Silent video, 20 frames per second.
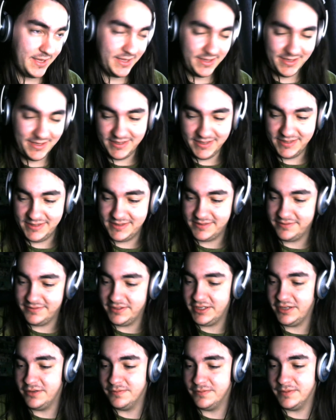this
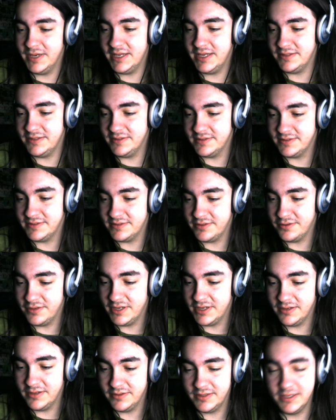video might just turn
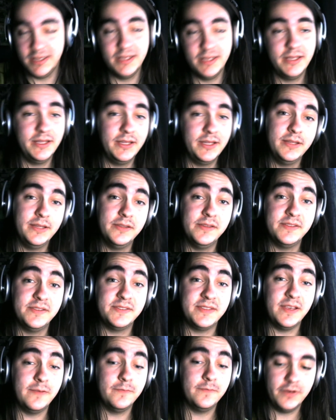out the
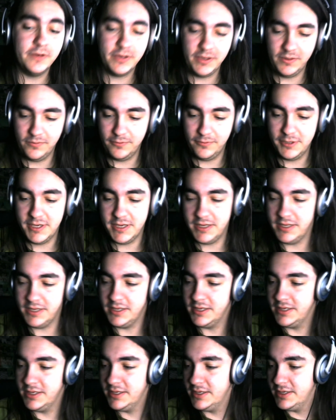same fucking way.
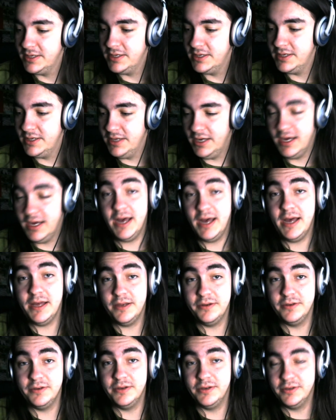I
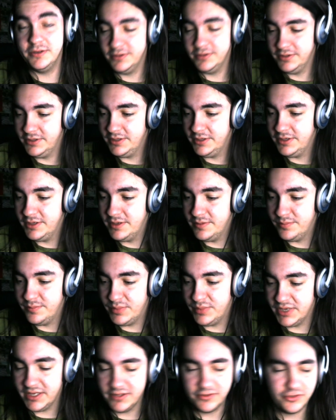don't know,
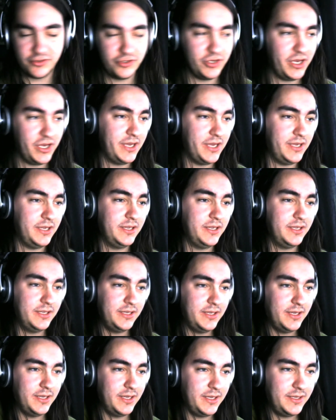but I'll try.
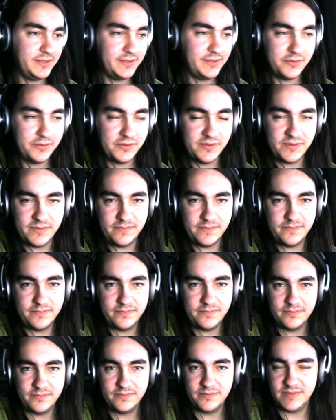I guess I'll just
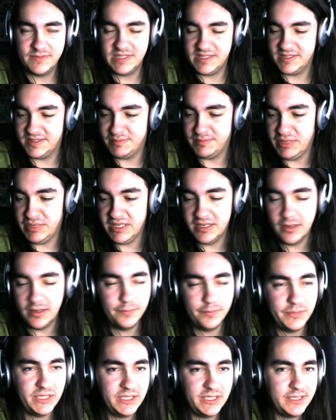speed up
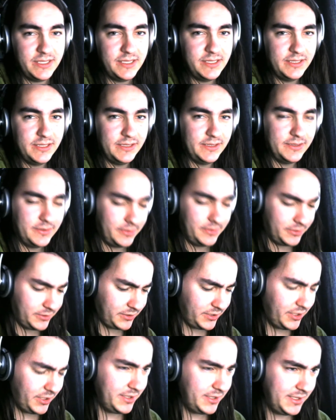me eating or
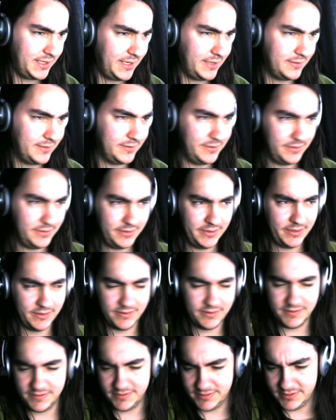cut it out and
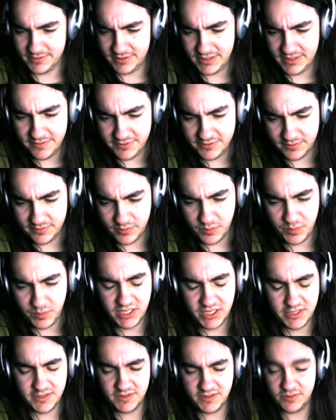just give some
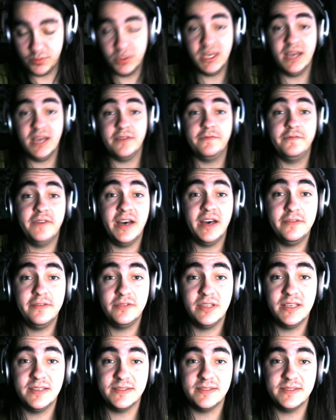opinions. We got five
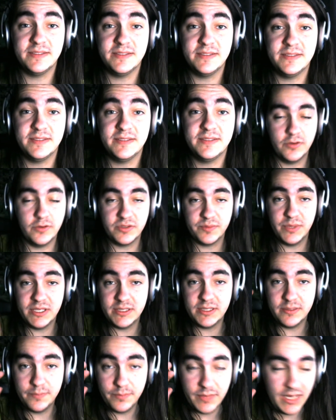things today. I was meant
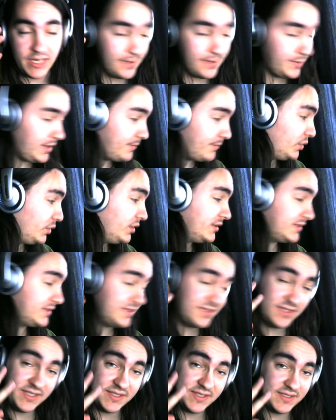to. I, I bought
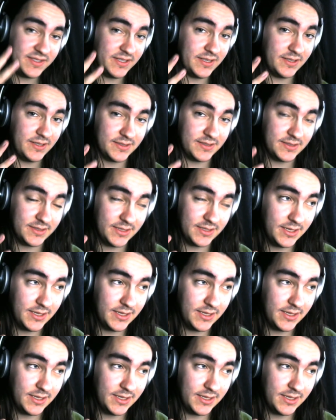six things.